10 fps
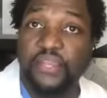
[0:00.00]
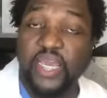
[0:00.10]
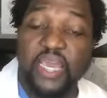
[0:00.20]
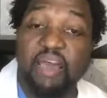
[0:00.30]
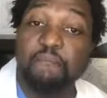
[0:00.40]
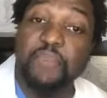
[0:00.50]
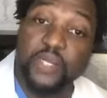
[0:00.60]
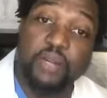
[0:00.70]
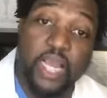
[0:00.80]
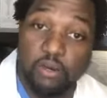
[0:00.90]
they have
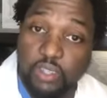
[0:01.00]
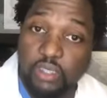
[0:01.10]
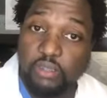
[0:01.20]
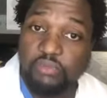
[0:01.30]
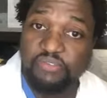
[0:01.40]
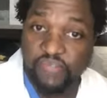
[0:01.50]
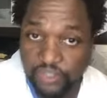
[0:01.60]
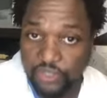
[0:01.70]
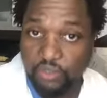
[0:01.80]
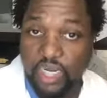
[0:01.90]
better outcomes,
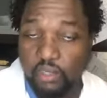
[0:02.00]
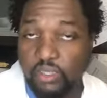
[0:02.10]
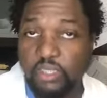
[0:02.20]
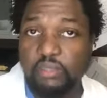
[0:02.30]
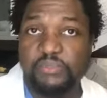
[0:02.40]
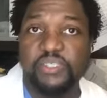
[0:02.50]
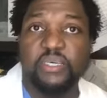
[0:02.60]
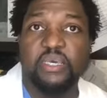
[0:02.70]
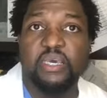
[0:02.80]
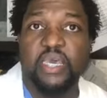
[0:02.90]
functional outcomes,
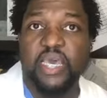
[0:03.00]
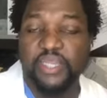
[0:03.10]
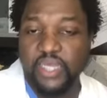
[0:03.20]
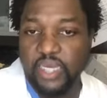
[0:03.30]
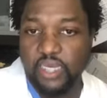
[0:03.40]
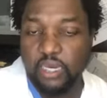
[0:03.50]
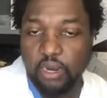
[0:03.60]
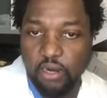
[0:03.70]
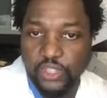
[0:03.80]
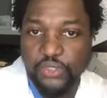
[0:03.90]
and they
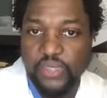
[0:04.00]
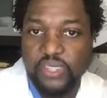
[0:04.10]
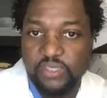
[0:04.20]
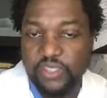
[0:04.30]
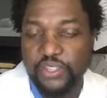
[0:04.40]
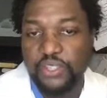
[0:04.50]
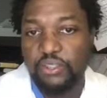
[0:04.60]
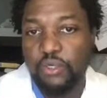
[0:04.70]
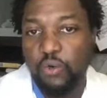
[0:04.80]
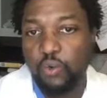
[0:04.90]
are
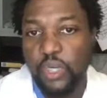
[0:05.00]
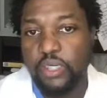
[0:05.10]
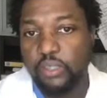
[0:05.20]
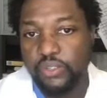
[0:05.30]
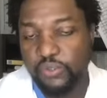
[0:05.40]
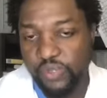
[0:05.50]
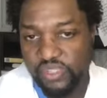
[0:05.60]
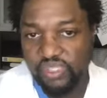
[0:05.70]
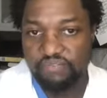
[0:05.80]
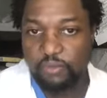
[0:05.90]
transitioned quicker to
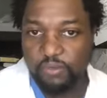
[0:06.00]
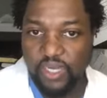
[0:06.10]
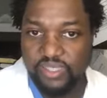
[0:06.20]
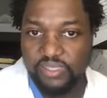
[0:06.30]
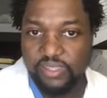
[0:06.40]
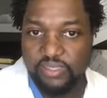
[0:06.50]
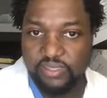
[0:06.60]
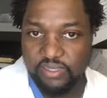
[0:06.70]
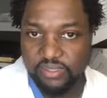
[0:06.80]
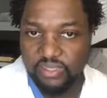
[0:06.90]
receiving a
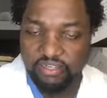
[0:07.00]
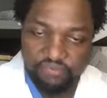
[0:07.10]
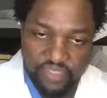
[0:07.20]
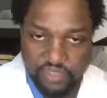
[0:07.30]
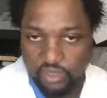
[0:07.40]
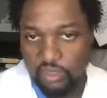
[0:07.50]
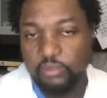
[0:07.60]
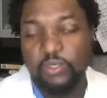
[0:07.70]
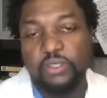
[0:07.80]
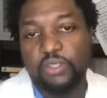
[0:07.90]
prosthesis and eventually,
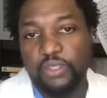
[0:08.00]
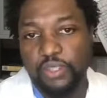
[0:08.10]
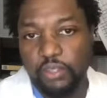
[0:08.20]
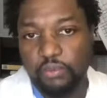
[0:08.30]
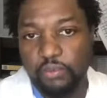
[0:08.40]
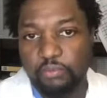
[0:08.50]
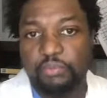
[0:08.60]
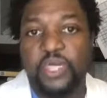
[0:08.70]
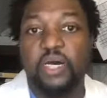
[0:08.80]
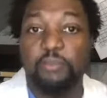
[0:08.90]

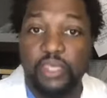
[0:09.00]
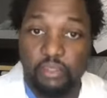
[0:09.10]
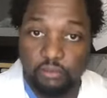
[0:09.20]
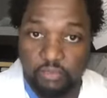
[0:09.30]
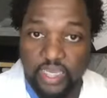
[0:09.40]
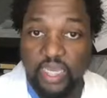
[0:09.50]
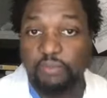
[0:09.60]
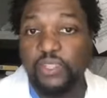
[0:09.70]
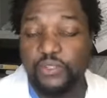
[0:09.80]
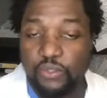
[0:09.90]
becoming
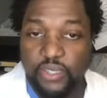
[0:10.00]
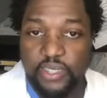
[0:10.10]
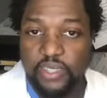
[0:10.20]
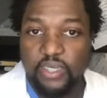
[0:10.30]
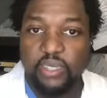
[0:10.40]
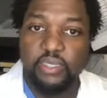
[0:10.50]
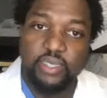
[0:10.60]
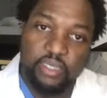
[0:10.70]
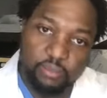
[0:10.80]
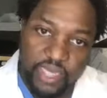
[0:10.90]
ambulatory again,
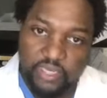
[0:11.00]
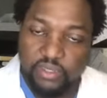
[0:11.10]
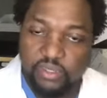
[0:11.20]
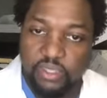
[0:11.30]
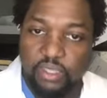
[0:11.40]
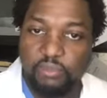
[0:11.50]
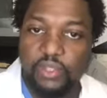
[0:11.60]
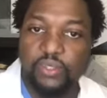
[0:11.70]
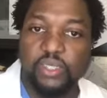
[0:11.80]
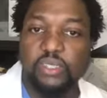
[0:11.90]
getting back into the
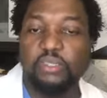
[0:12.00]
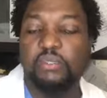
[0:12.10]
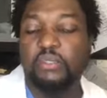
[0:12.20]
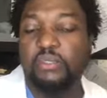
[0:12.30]
community,